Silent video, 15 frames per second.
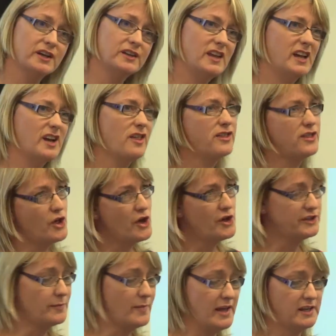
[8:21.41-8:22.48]
and then a
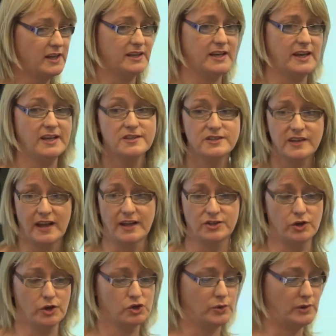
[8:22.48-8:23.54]
third are making it into that
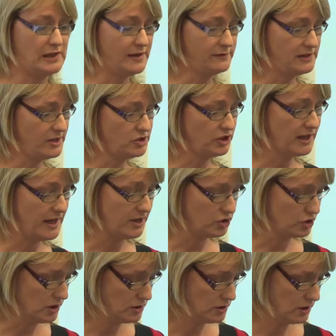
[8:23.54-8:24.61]
tertiary level
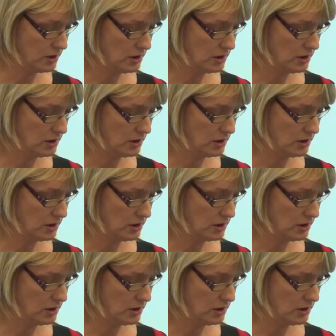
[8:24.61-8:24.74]
education,